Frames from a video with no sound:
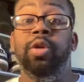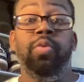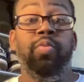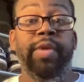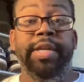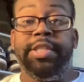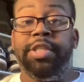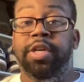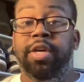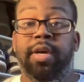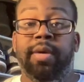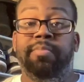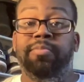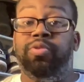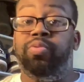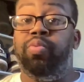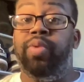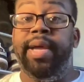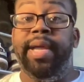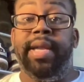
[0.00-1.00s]
which
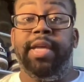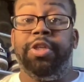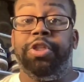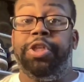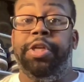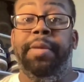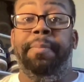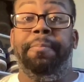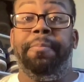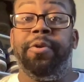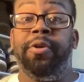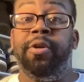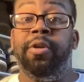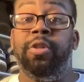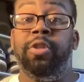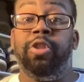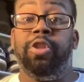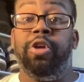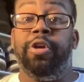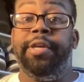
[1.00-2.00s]
comes with a
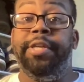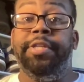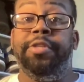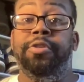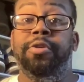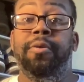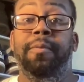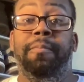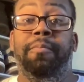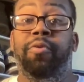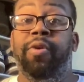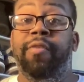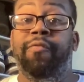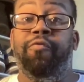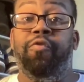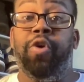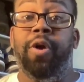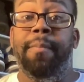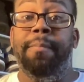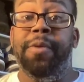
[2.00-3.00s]
cheaper
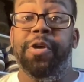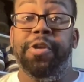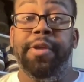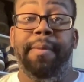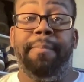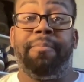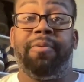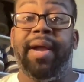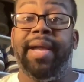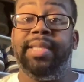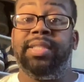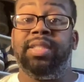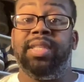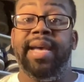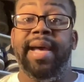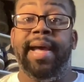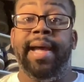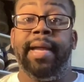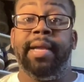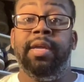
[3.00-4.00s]
32.4 million price
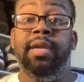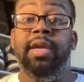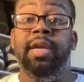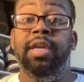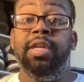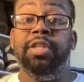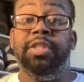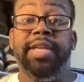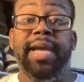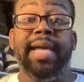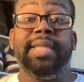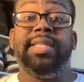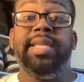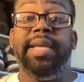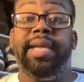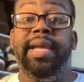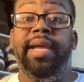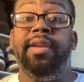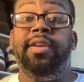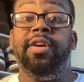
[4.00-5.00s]
tag,
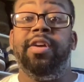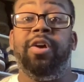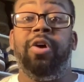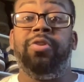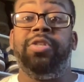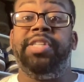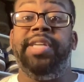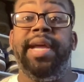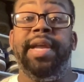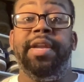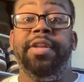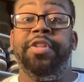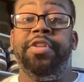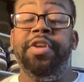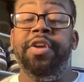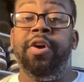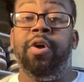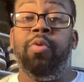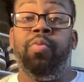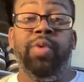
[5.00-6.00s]
Jackson can negotiate a
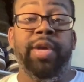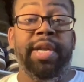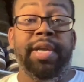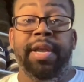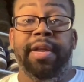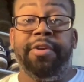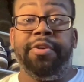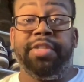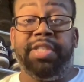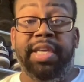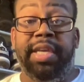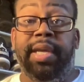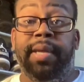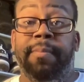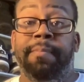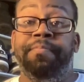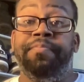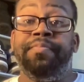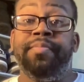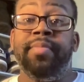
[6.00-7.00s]
deal with another team.